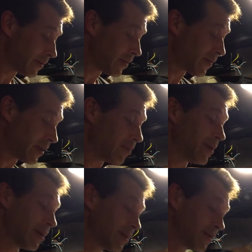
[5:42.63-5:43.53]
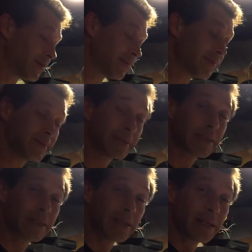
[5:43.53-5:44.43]
For 15 minutes.
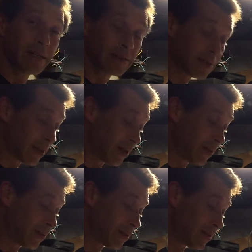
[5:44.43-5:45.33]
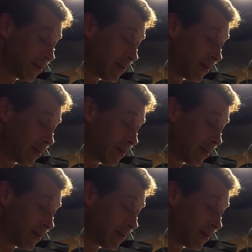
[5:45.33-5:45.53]
So,